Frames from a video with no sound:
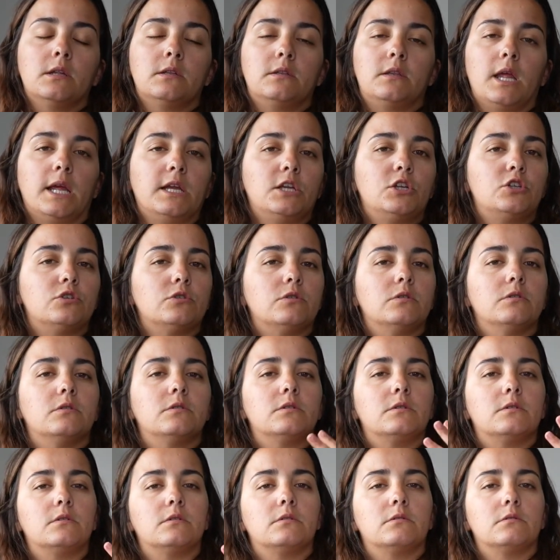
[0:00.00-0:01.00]
They
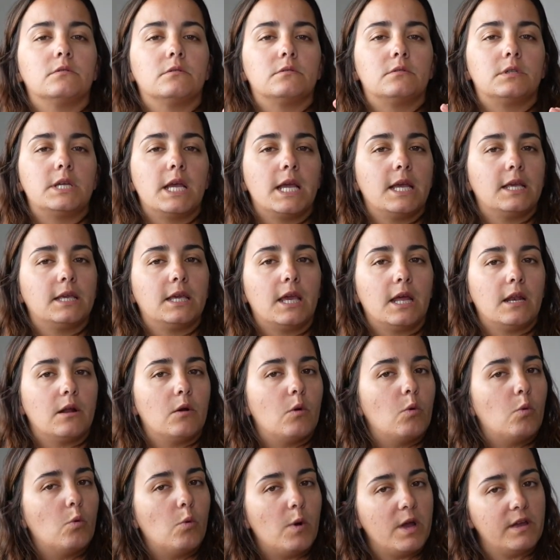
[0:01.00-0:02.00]
shouldn't take
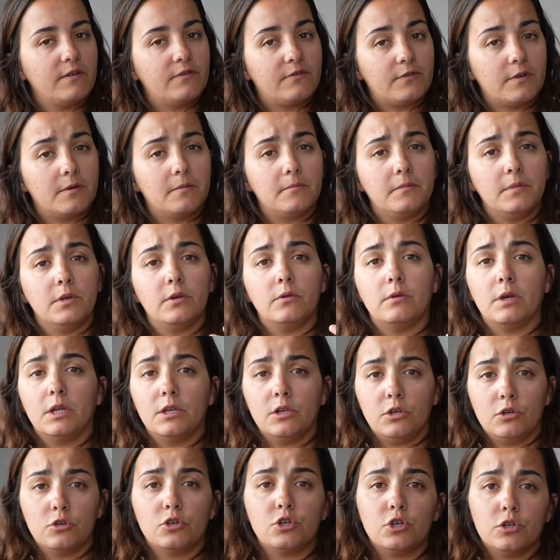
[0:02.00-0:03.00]
it away from you,
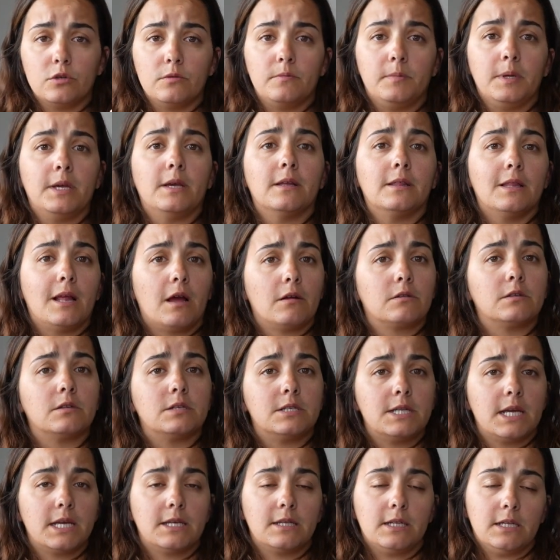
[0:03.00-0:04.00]
and you should be allowed
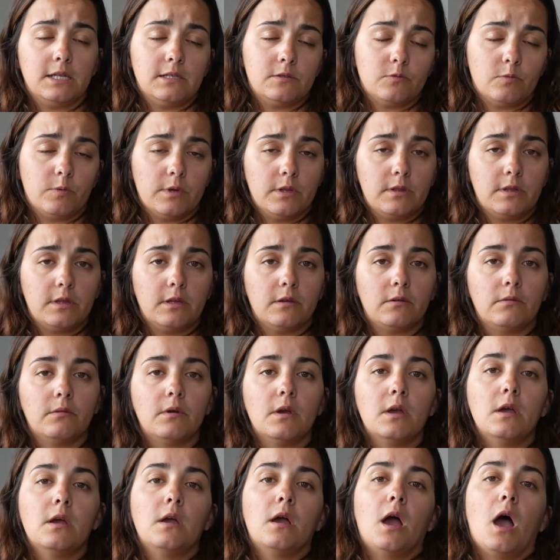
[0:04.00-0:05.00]
to take these with you.
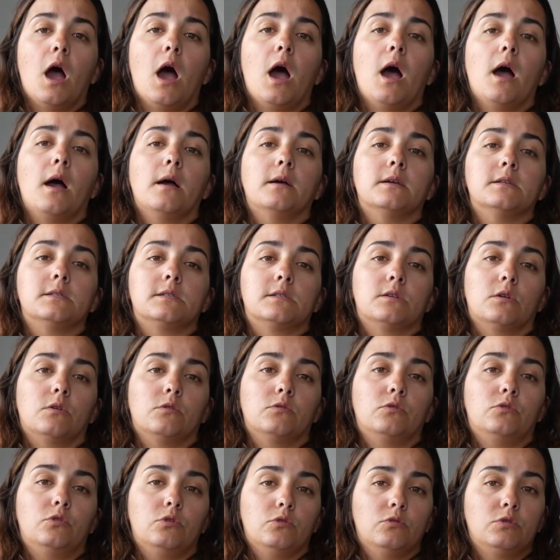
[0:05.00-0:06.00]

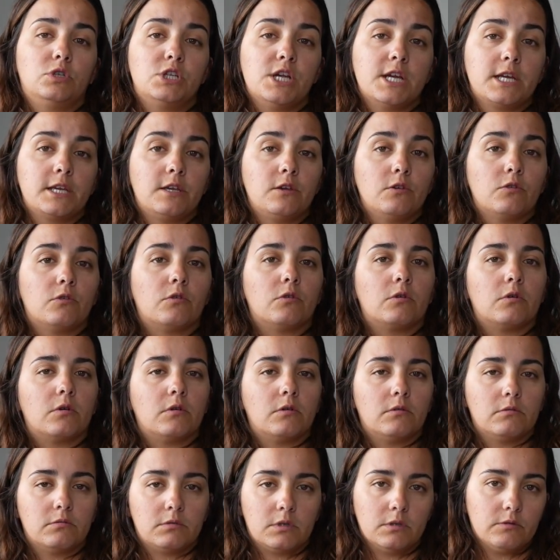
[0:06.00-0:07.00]
So do check
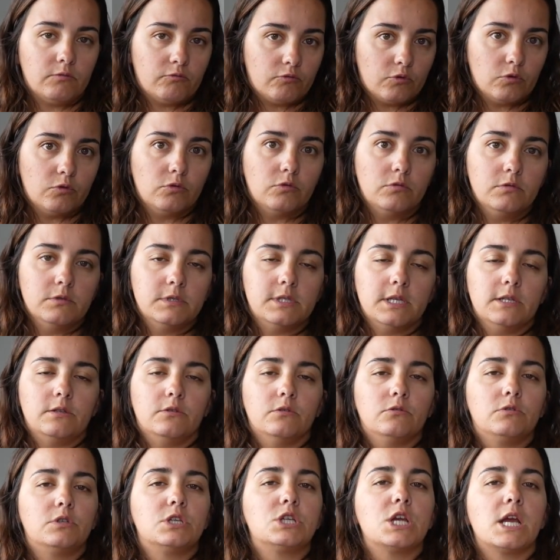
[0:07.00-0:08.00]
the rules and
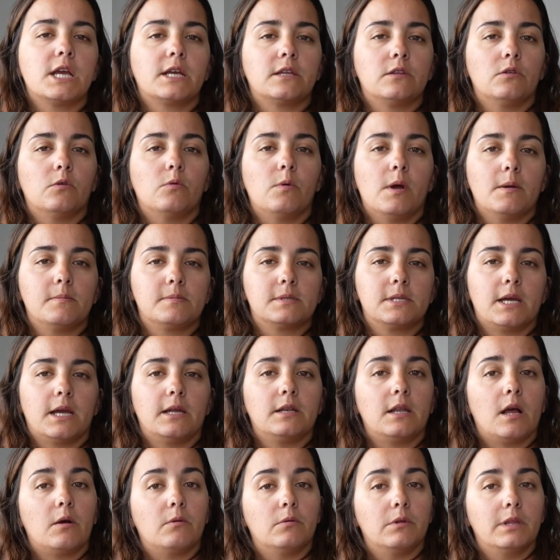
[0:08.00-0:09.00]
do check the
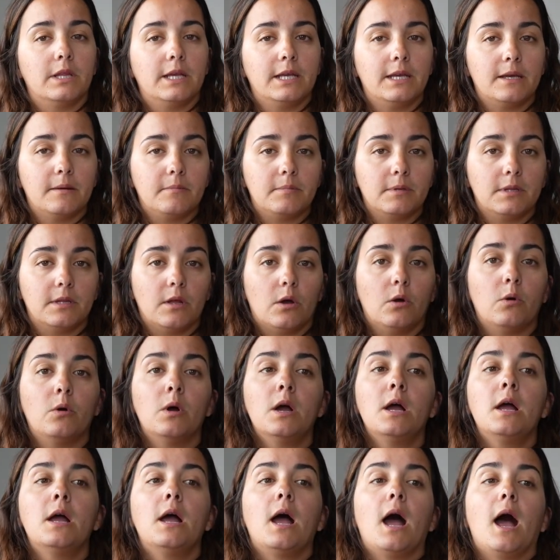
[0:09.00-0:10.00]
website. I will link it
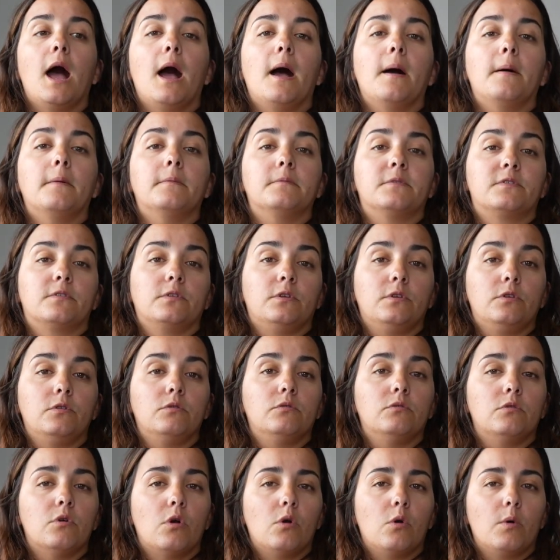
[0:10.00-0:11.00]
below, so
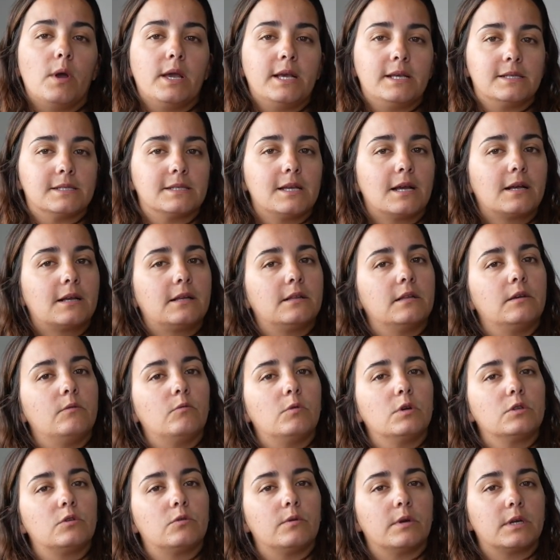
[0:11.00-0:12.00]
you know exactly
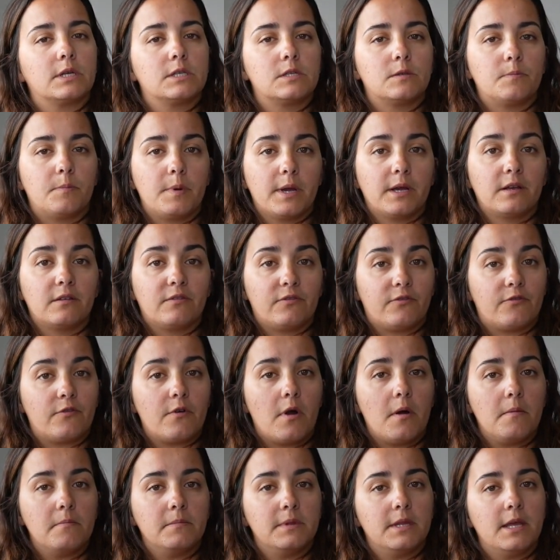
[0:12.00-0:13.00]
what to expect
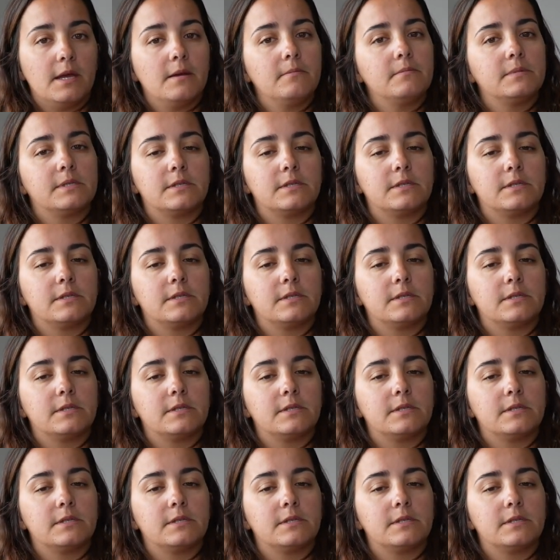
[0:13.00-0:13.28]
from them.